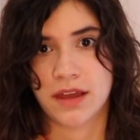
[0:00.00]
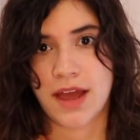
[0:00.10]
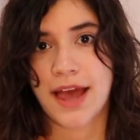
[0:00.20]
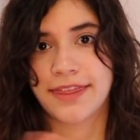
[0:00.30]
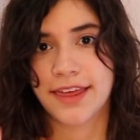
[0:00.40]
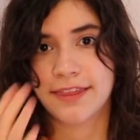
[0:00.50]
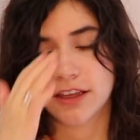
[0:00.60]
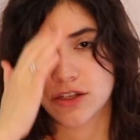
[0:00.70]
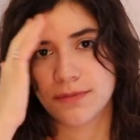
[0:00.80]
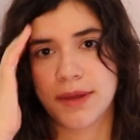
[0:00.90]
I think
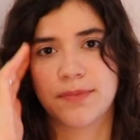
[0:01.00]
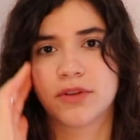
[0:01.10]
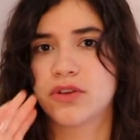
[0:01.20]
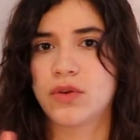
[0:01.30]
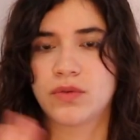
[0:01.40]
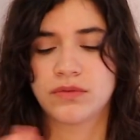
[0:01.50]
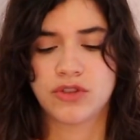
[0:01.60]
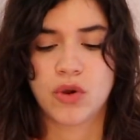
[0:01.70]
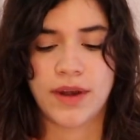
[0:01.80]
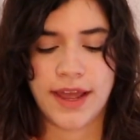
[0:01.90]
that some people
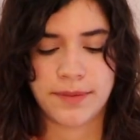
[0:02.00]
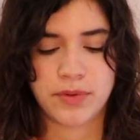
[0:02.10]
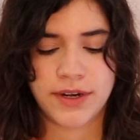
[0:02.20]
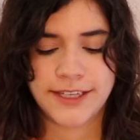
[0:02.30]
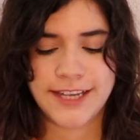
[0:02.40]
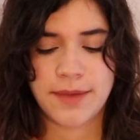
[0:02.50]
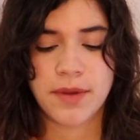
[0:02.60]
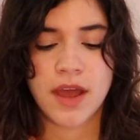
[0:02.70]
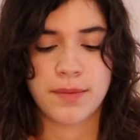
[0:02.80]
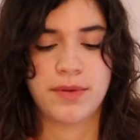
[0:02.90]
don't like putting tape,
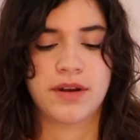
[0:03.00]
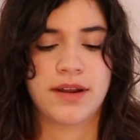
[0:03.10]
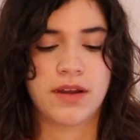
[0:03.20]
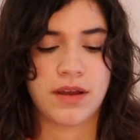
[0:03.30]
but